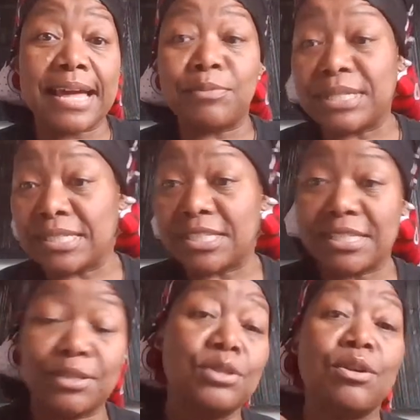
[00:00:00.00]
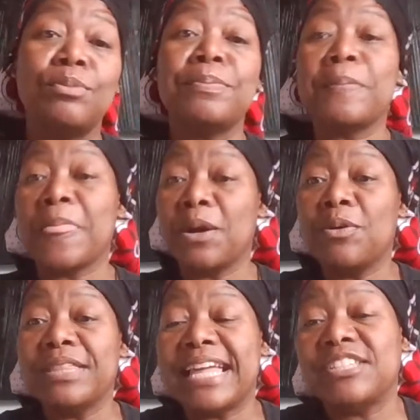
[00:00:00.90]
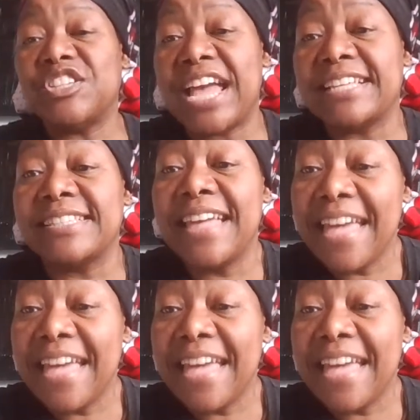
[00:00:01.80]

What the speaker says: I want to just, you know, all that jazz.